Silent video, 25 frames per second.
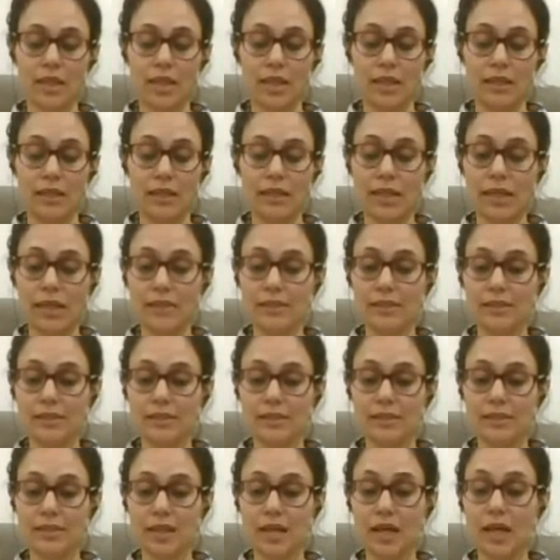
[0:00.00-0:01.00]

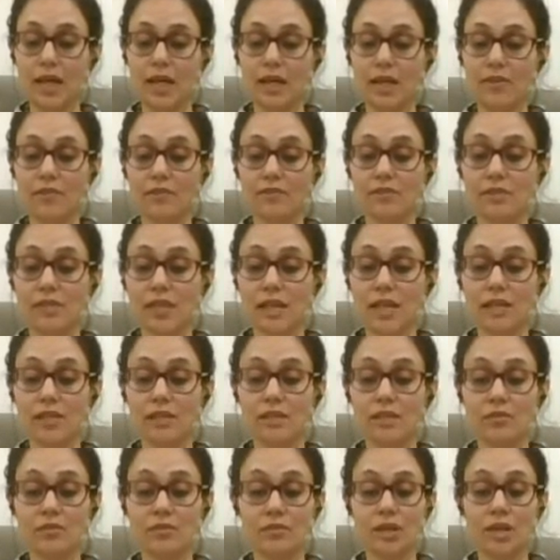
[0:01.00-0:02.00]
Next, I have
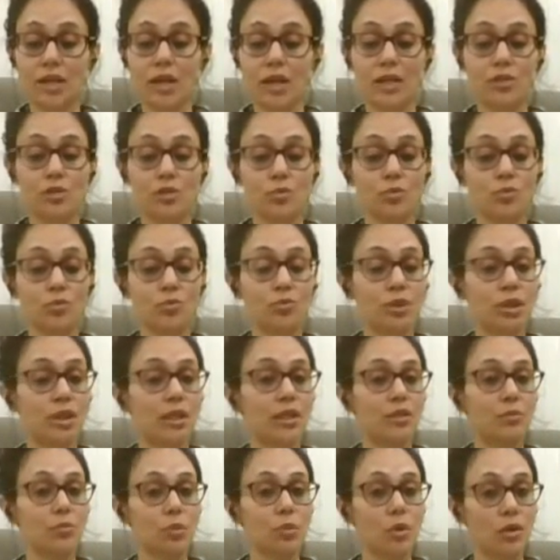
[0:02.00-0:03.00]
sex when I don't
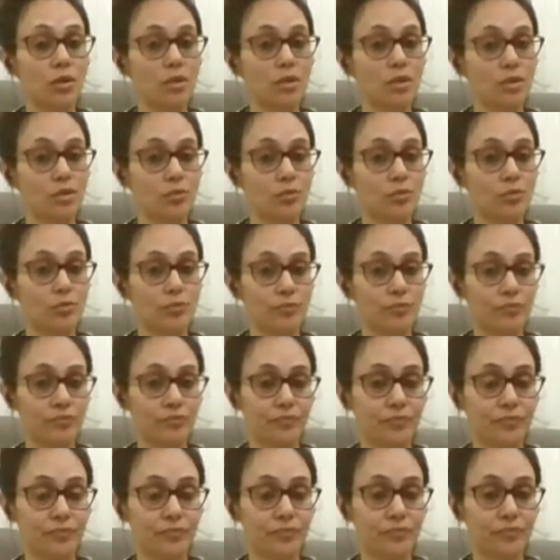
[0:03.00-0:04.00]
really want to.
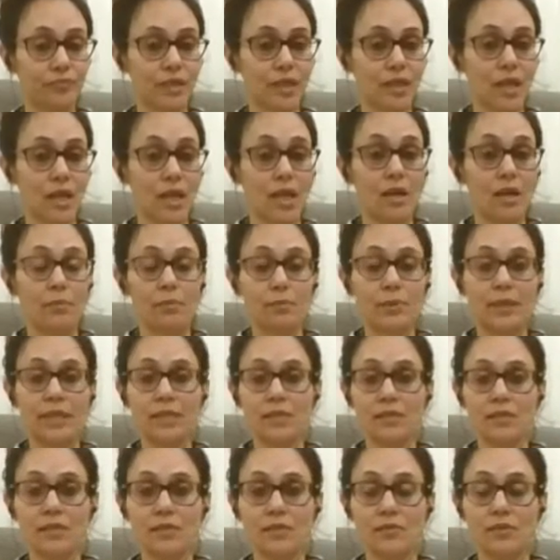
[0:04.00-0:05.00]

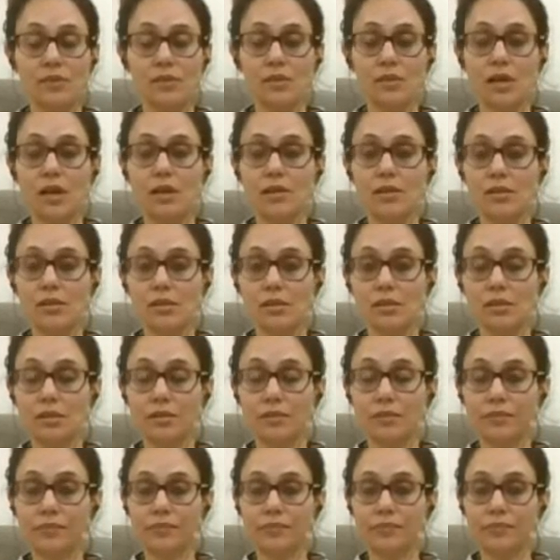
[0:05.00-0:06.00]
Please give this answer
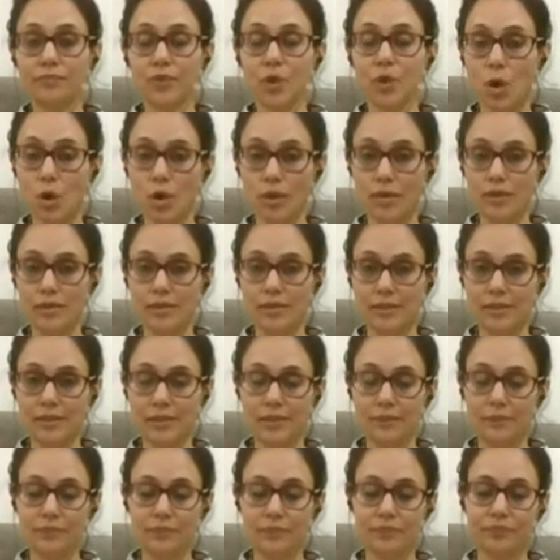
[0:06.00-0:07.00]

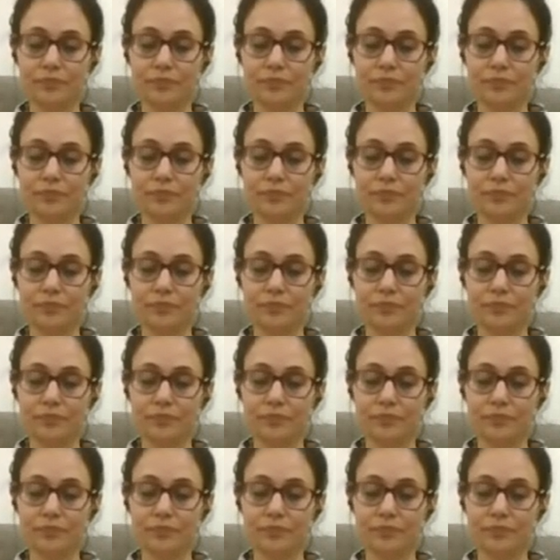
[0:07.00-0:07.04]
honestly.